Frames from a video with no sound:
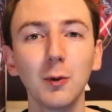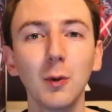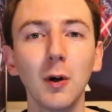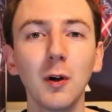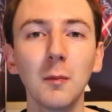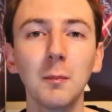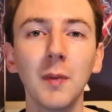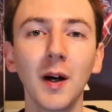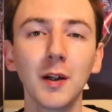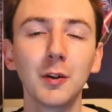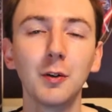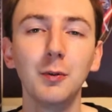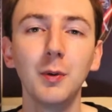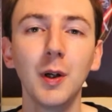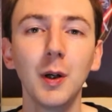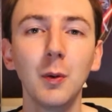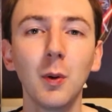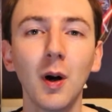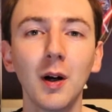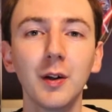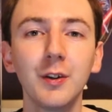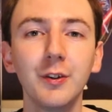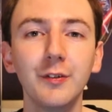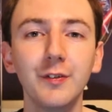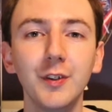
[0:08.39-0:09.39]
Welcome back to
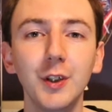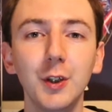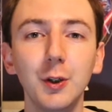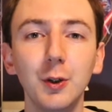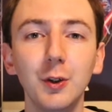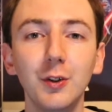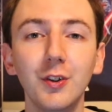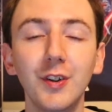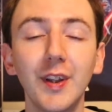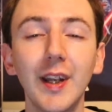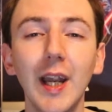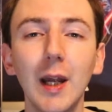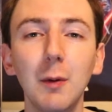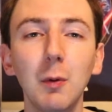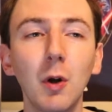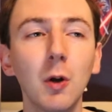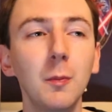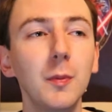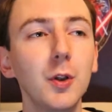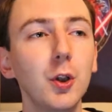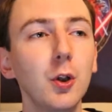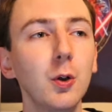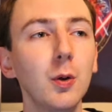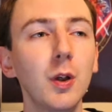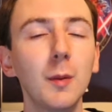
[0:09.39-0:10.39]
Rewind Reviews. Today we're going
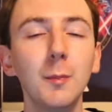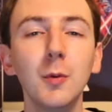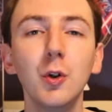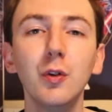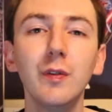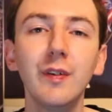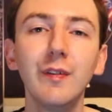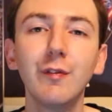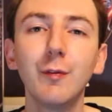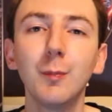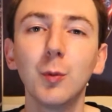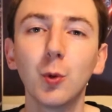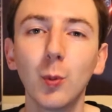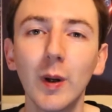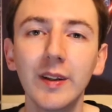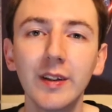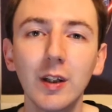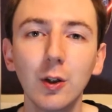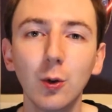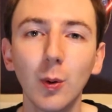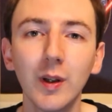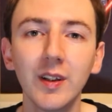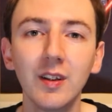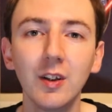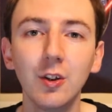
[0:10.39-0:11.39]
to be doing a movie from
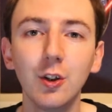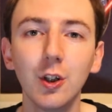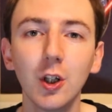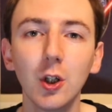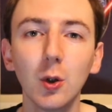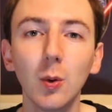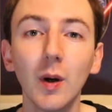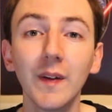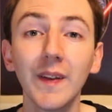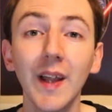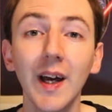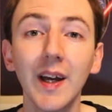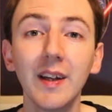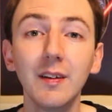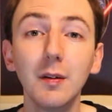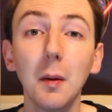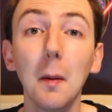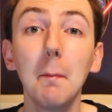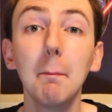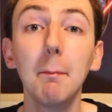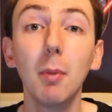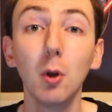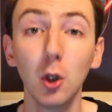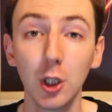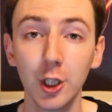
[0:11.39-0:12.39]
2022 and that is
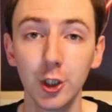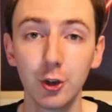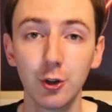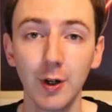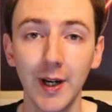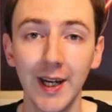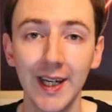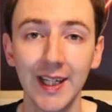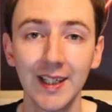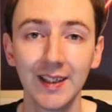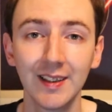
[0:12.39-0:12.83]
Bullet Train.